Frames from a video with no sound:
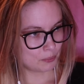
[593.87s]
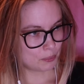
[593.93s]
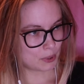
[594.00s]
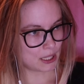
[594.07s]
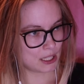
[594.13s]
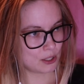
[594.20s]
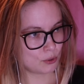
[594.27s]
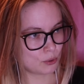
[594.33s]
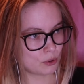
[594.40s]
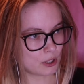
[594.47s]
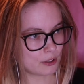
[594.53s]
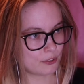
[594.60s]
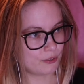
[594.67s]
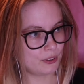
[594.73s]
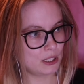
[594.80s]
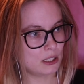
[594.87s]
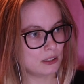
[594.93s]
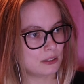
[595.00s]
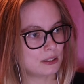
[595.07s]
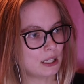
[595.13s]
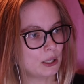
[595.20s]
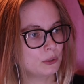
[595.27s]
Pray do not
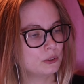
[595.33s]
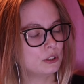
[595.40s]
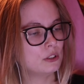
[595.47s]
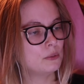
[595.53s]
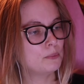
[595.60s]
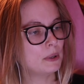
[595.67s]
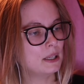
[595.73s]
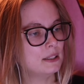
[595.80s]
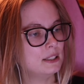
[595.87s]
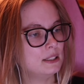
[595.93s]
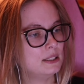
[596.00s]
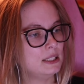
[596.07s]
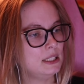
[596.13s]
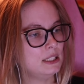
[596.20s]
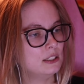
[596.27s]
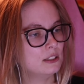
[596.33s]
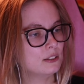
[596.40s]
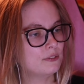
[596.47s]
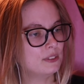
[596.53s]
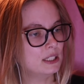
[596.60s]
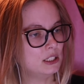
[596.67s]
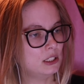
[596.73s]
feel daunted by the deeds
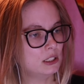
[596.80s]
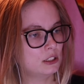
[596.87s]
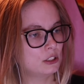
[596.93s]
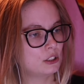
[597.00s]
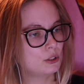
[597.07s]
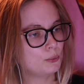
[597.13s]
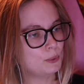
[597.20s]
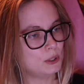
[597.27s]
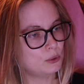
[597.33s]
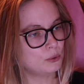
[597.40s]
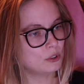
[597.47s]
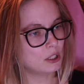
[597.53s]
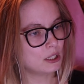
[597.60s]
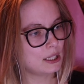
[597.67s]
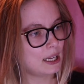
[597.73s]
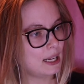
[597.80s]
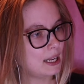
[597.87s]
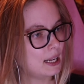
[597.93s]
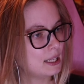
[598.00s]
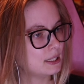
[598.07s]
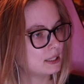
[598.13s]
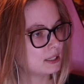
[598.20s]
of legends. We do not
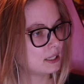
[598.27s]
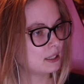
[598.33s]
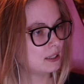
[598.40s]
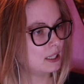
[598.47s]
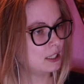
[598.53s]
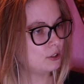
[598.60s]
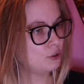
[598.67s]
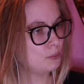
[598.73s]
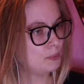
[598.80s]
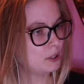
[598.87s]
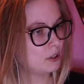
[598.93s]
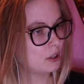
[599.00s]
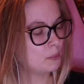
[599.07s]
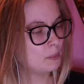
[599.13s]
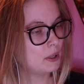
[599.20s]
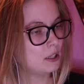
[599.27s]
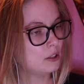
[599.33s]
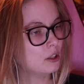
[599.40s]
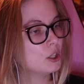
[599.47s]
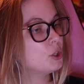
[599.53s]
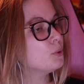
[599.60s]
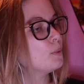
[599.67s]
ask that you become
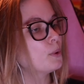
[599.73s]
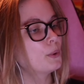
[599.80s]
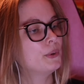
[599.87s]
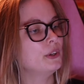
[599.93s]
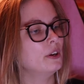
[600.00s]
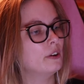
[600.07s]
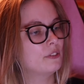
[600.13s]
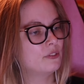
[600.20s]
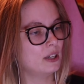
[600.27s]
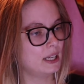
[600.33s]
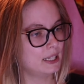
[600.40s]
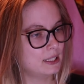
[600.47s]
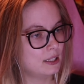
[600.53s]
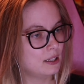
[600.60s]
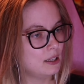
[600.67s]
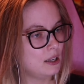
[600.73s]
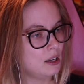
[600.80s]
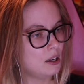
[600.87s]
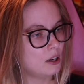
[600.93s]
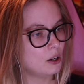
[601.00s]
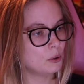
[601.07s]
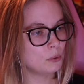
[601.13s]
another warrior of light,
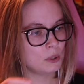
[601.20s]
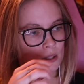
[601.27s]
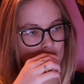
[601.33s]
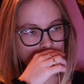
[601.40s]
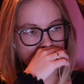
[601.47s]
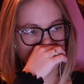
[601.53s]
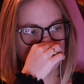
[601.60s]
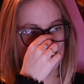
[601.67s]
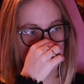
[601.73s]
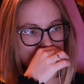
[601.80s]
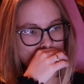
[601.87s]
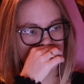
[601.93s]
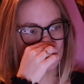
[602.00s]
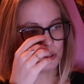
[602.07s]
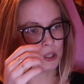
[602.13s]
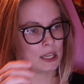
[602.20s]
only that you do what you